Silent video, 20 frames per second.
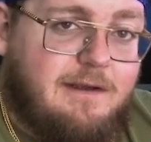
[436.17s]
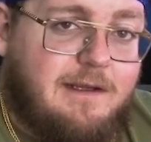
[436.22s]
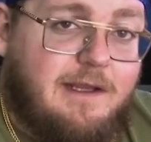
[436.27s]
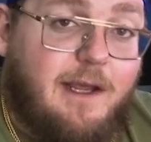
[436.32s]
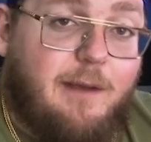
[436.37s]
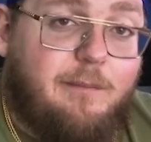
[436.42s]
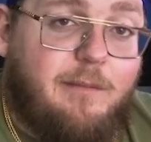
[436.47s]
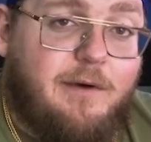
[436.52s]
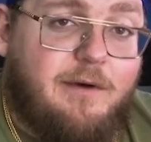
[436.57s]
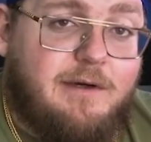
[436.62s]

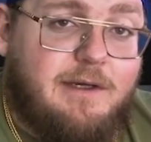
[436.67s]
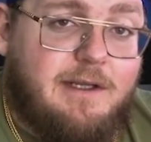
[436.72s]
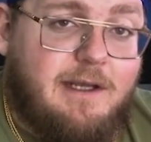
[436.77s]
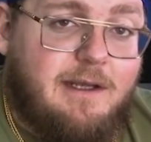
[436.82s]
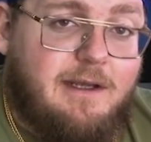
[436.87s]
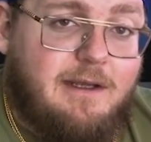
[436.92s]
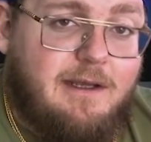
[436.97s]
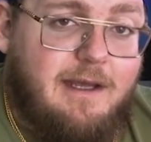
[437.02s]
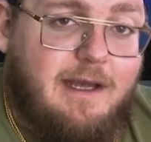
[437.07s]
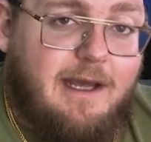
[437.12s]

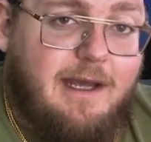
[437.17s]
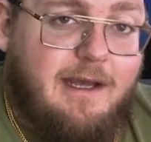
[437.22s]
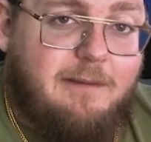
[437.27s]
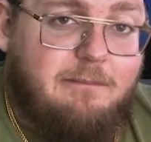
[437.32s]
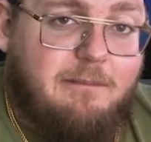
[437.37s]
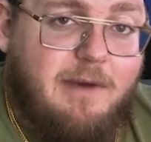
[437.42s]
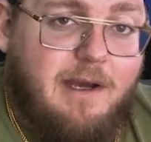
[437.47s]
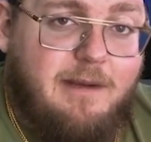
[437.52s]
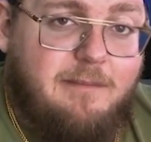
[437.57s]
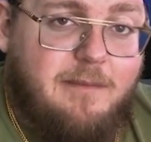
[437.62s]
Cambodia at
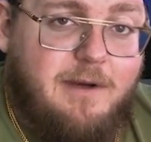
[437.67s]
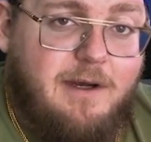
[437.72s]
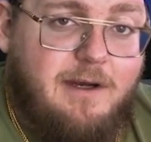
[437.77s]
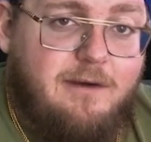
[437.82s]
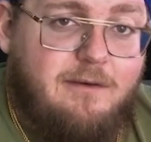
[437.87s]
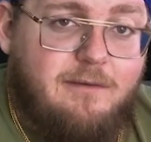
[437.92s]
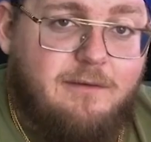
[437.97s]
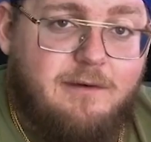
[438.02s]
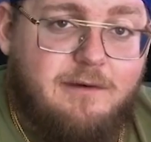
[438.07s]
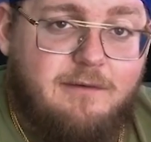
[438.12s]

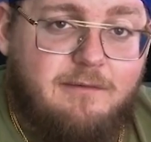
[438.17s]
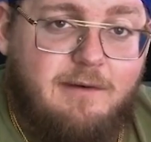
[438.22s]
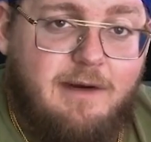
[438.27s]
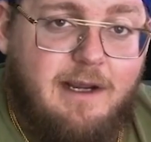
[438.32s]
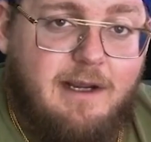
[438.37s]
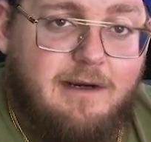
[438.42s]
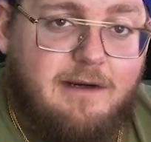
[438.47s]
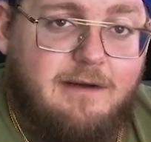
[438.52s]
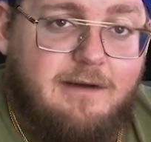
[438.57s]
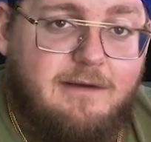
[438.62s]
Myanmar or
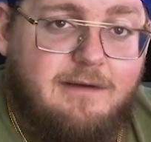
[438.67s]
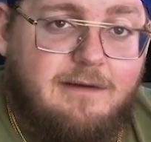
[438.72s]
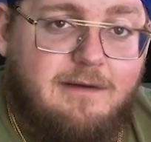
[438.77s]
Krek,